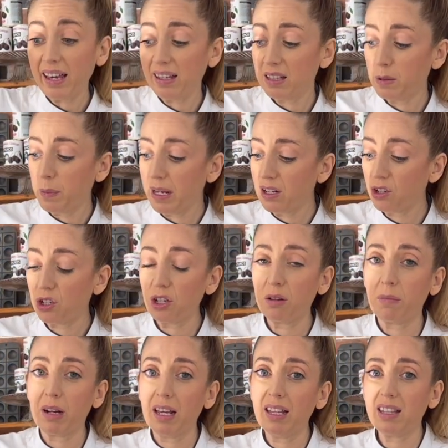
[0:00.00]
it's been 2
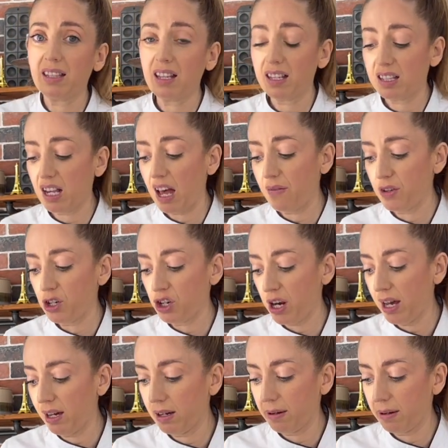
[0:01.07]
minutes, let's have a check.